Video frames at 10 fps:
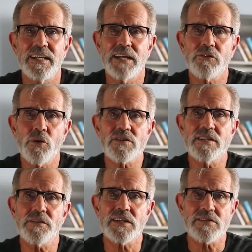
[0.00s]
And of course,
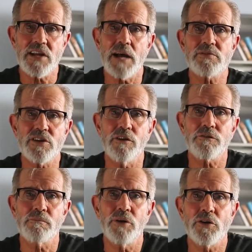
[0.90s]
nothing stops you
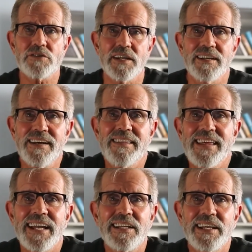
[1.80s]
from posting
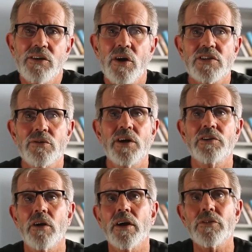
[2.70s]
that link also on
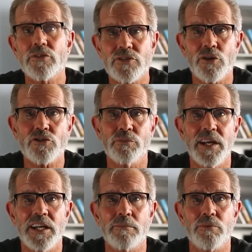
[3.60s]
your other social
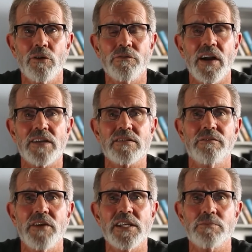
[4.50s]
media profiles and
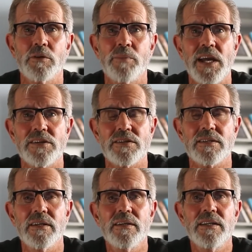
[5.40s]
Facebook pages
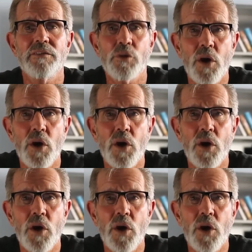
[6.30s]
if you